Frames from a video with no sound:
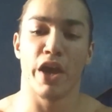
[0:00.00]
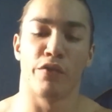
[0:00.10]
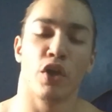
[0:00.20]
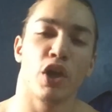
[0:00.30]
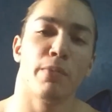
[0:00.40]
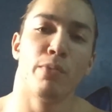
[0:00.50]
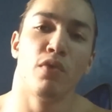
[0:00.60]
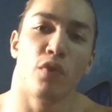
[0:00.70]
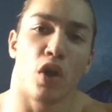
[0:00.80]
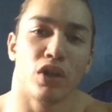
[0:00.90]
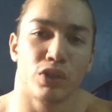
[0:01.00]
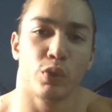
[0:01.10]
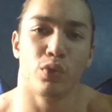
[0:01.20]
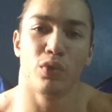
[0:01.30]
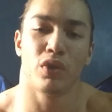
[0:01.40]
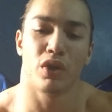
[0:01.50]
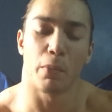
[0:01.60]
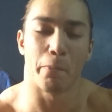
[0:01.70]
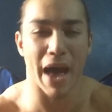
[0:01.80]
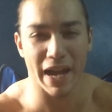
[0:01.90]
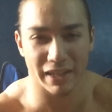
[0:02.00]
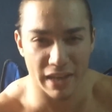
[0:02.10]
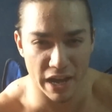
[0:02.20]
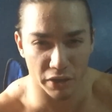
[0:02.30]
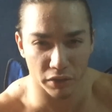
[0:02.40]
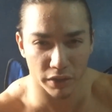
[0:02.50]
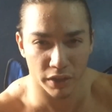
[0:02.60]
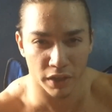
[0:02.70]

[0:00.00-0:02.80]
If you're gonna move on to back now,